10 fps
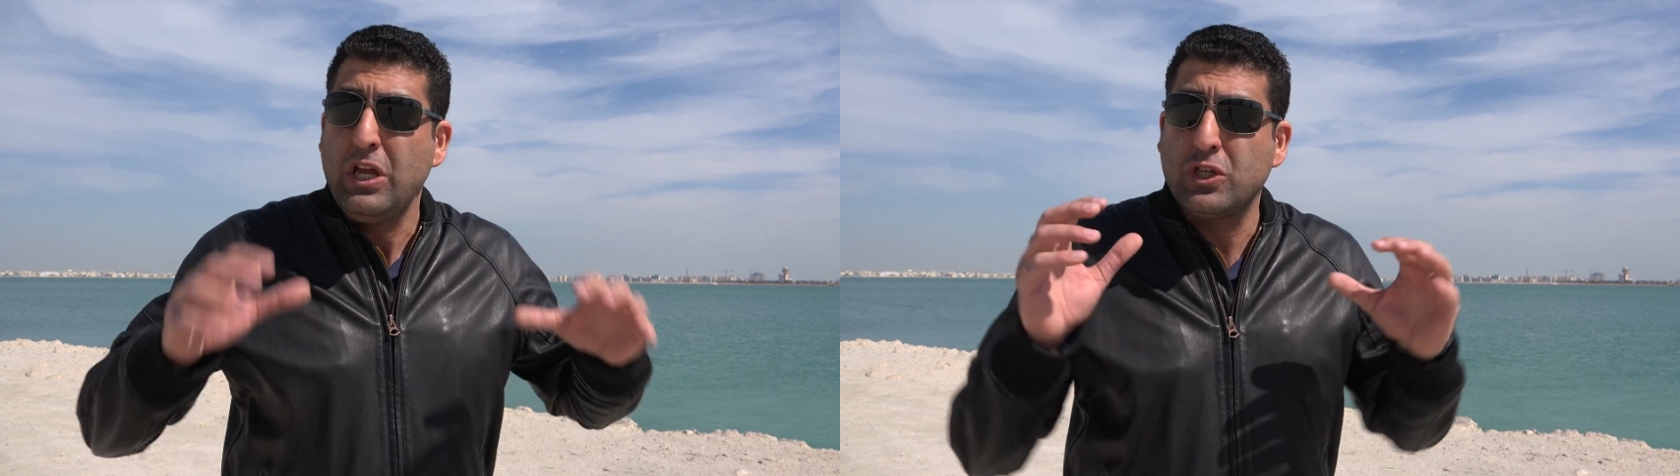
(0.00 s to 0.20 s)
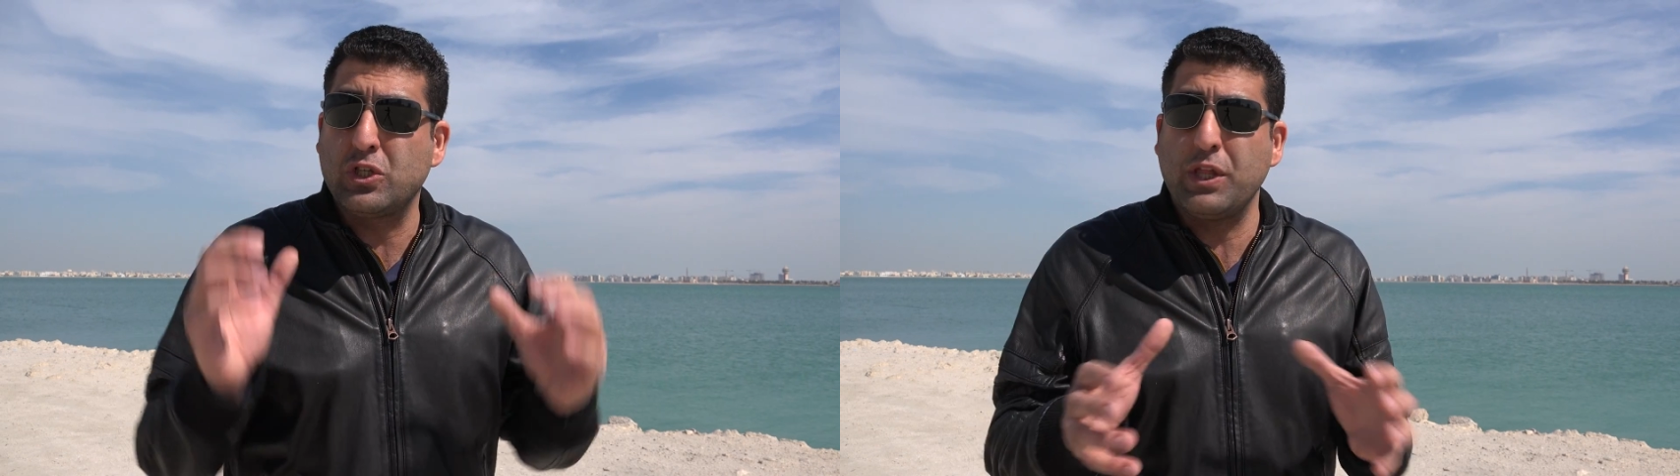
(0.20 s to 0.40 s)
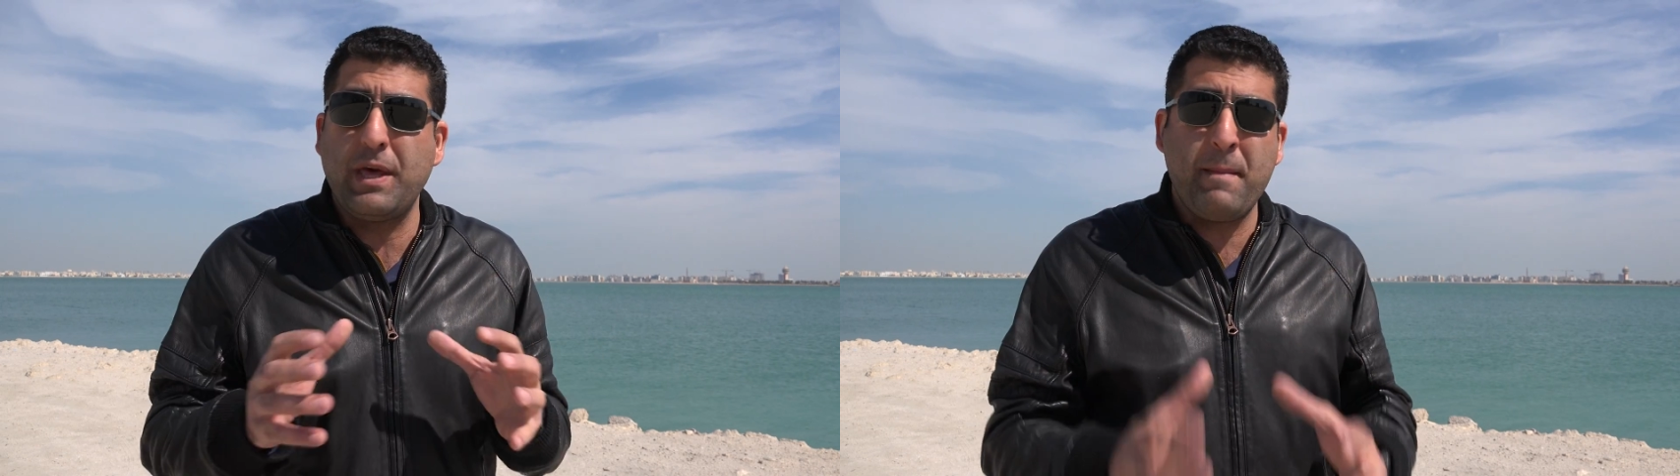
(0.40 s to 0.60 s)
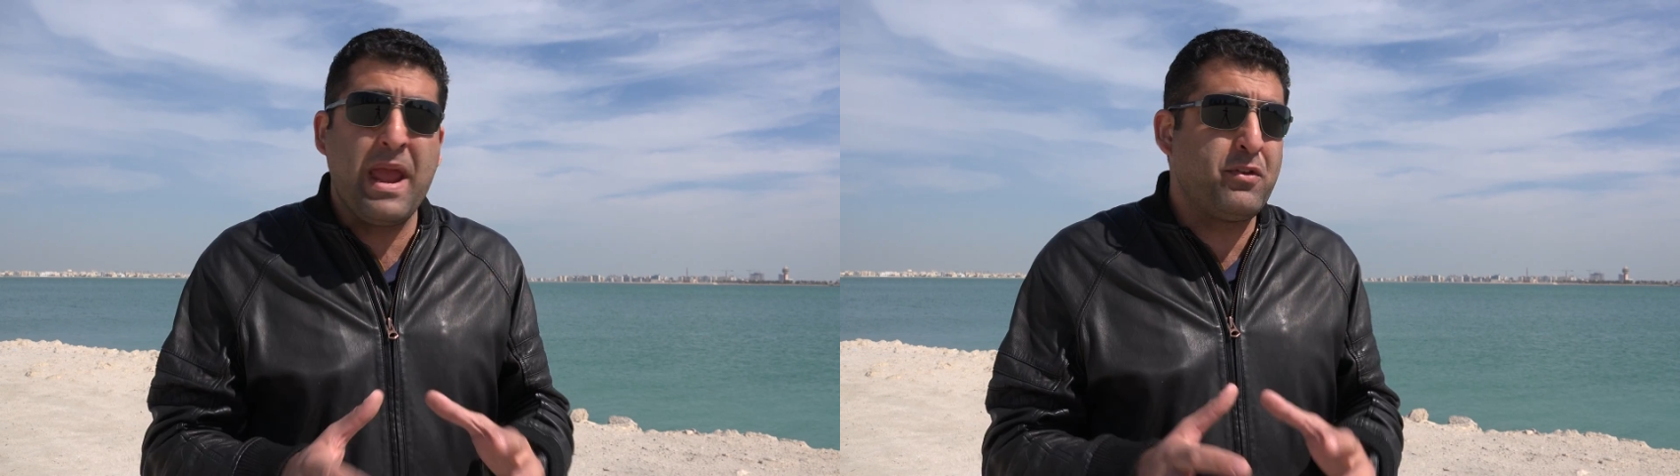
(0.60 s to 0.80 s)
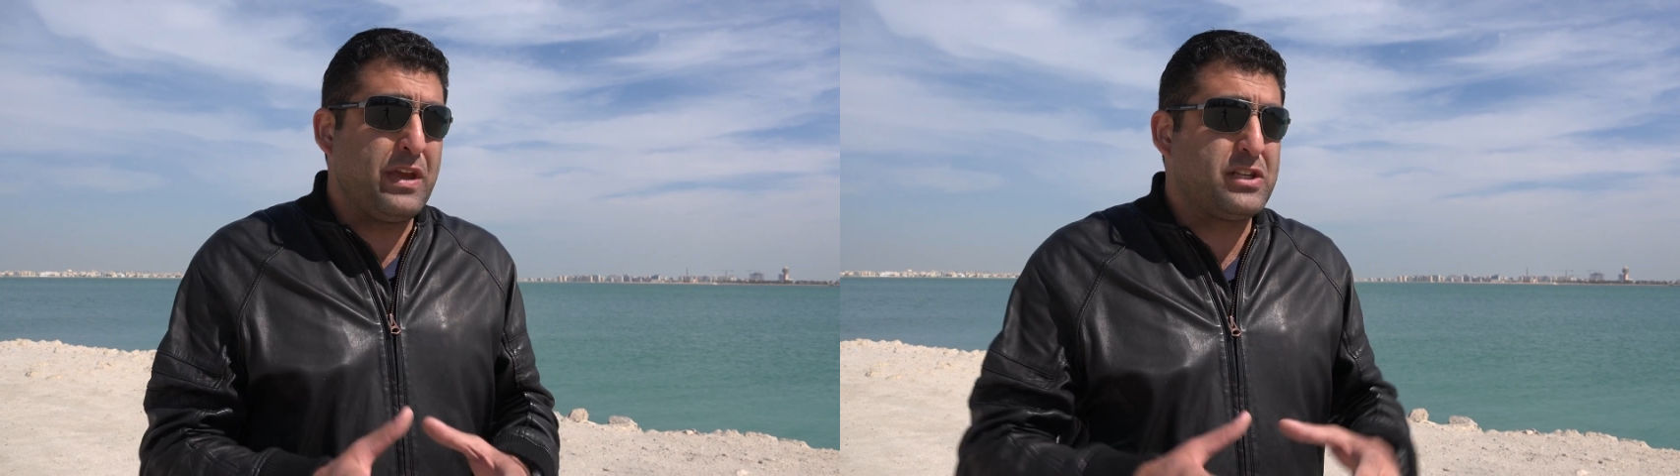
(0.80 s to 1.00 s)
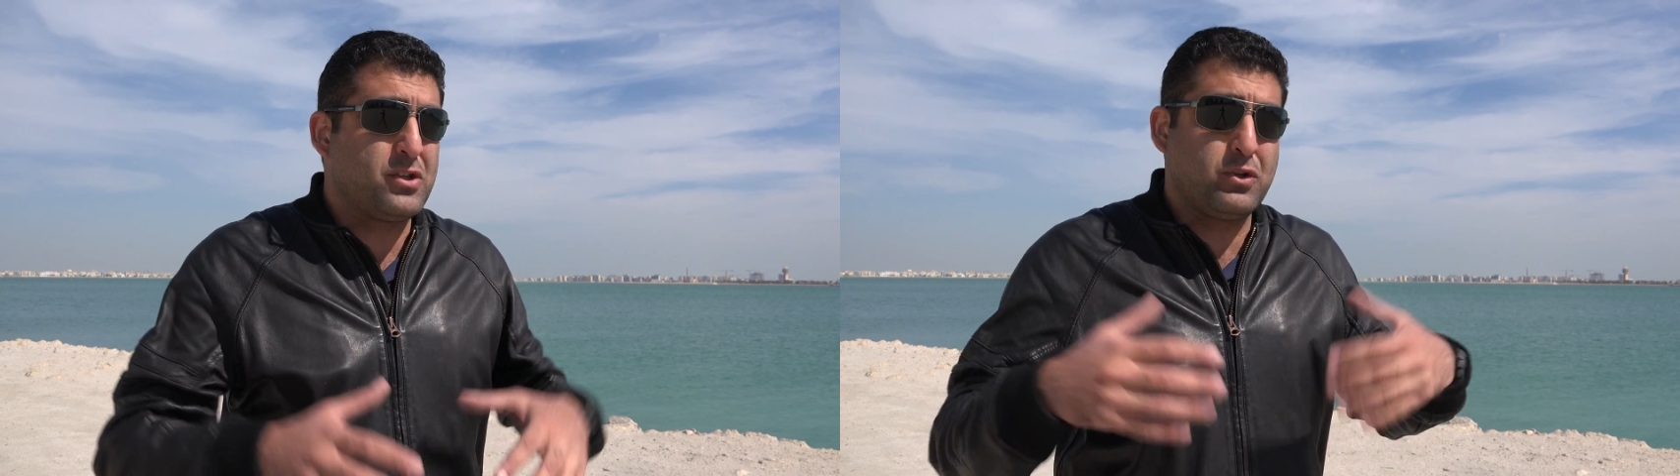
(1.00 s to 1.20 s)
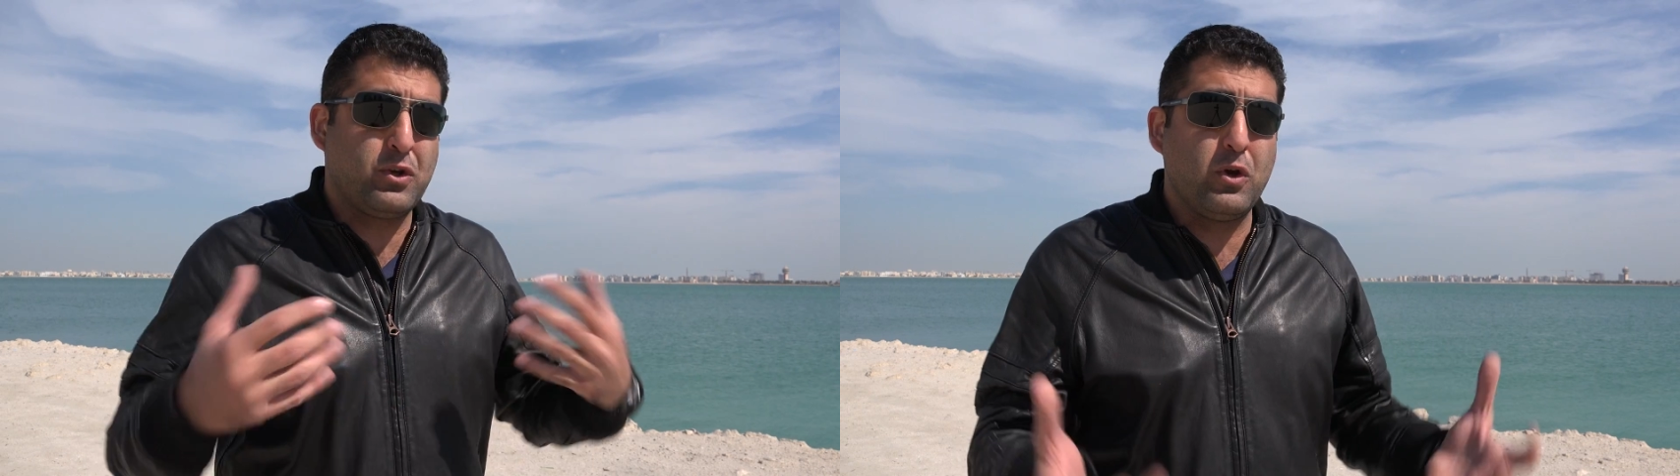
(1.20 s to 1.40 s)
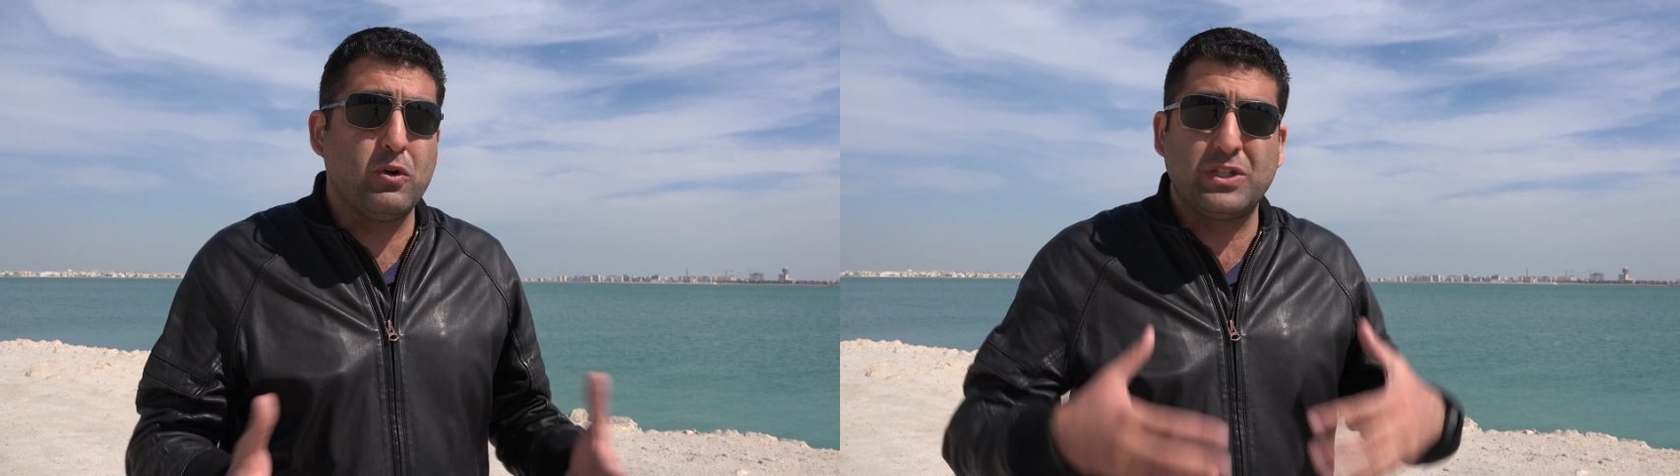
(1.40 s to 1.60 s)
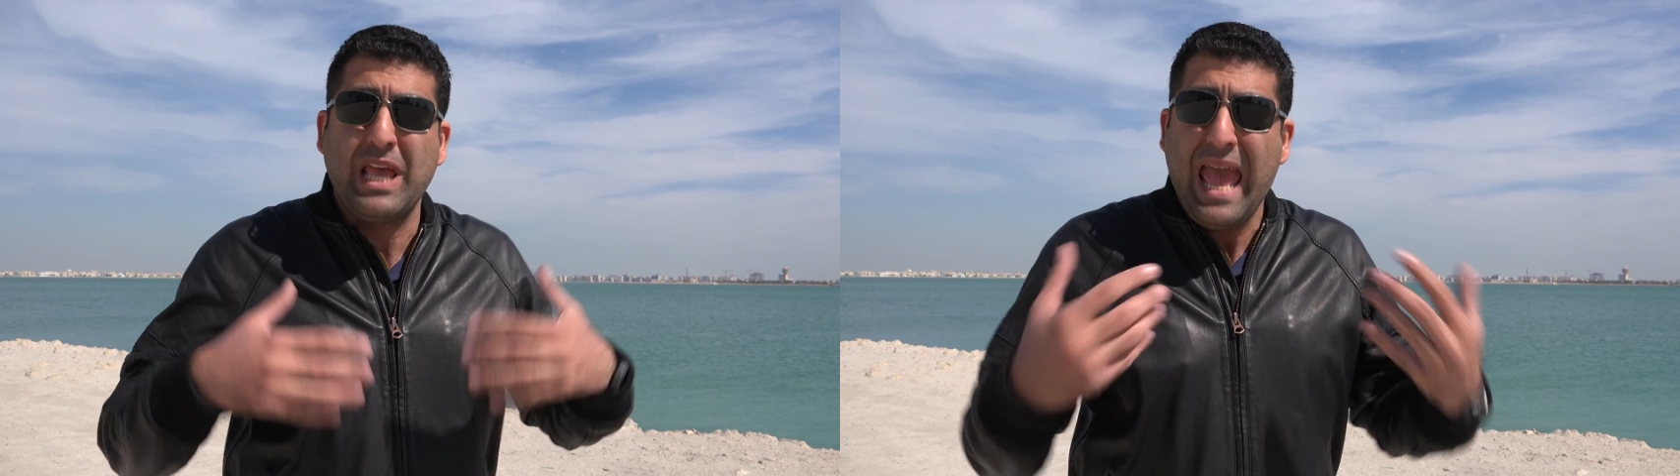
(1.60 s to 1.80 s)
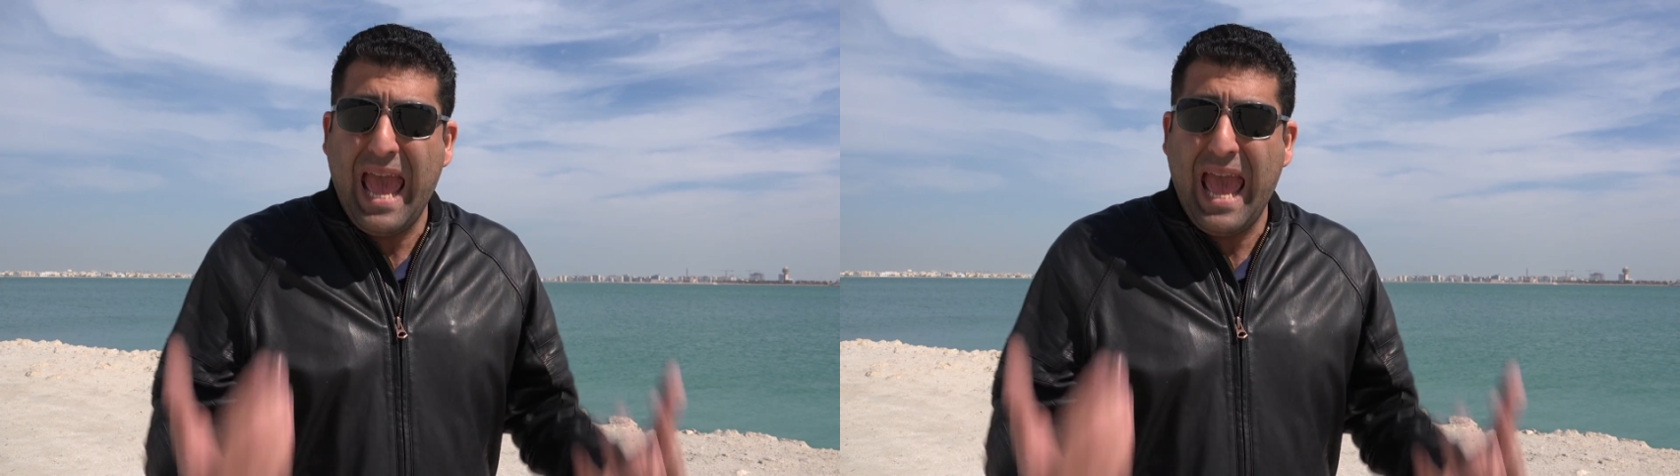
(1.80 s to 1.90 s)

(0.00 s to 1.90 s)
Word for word: So the main reason to use